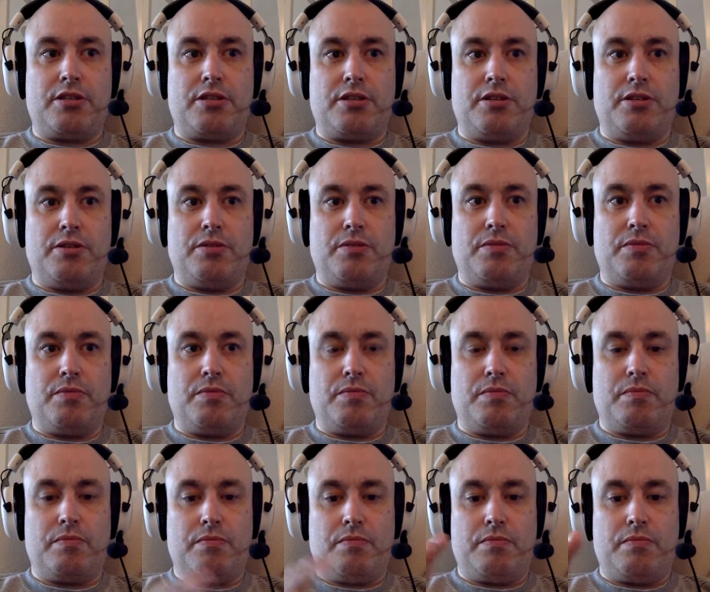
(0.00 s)
2,
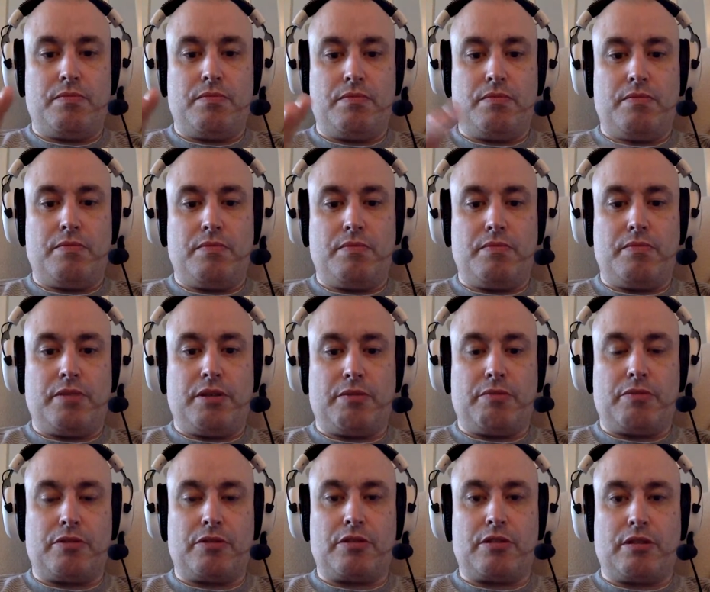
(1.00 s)
that
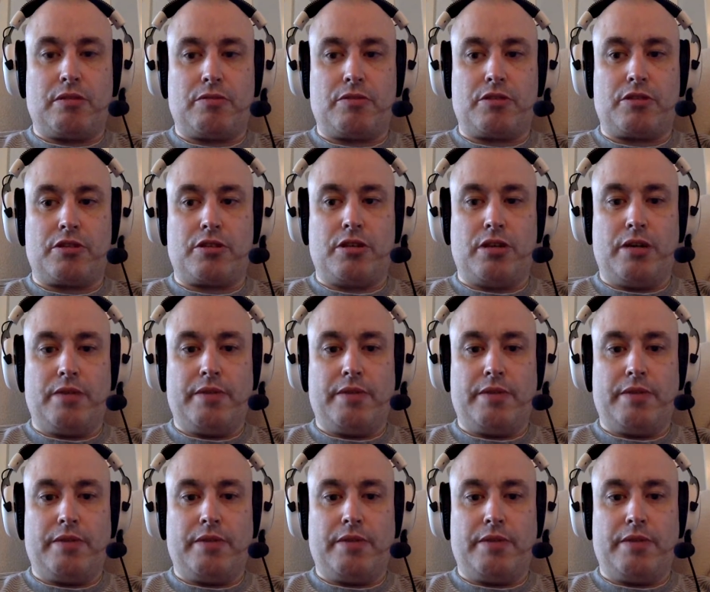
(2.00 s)
was the start of